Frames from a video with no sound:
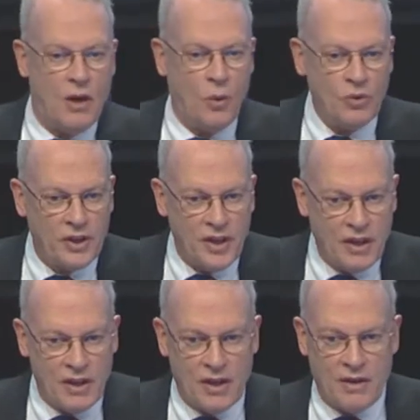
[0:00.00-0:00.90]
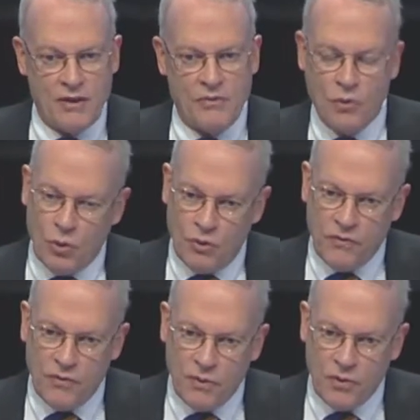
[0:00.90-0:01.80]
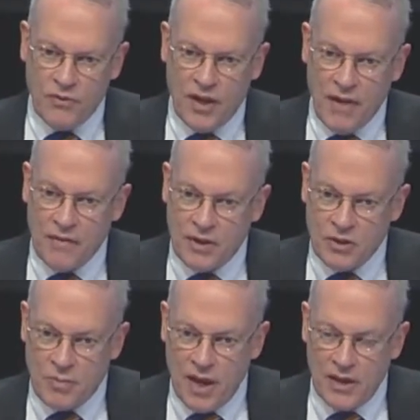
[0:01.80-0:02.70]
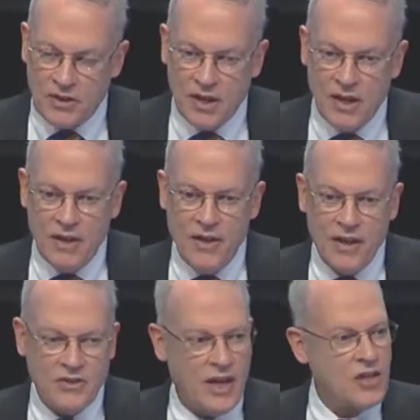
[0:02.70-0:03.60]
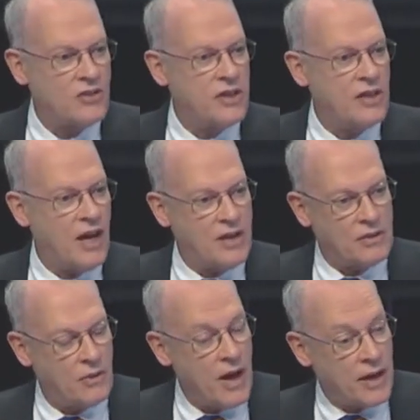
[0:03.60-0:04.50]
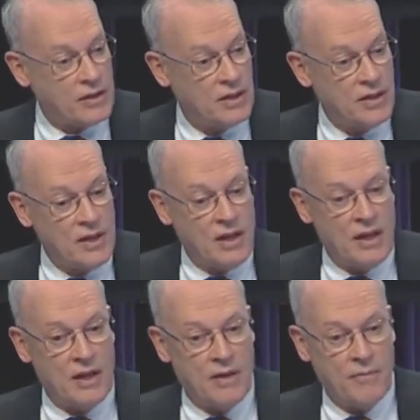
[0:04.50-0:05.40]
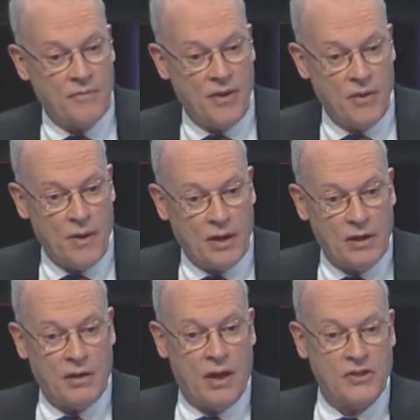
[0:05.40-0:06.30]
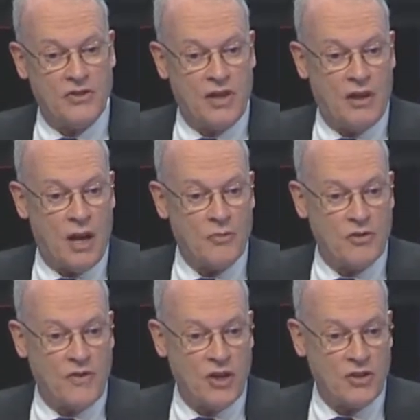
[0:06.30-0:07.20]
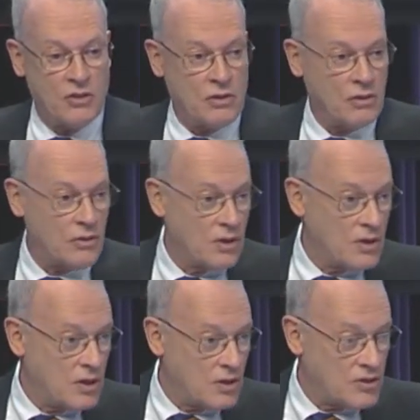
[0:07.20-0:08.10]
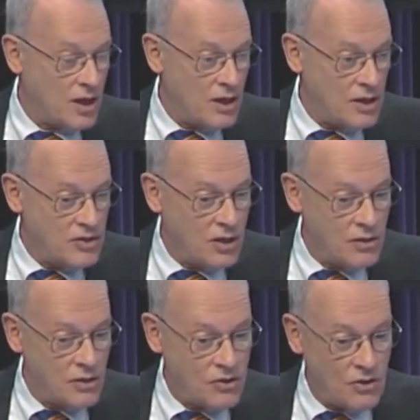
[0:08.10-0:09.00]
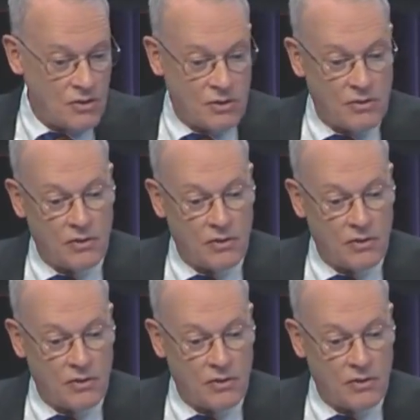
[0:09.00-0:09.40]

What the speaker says: only rule for the evidence base, that is actually not correct. They recognize that observational studies under certain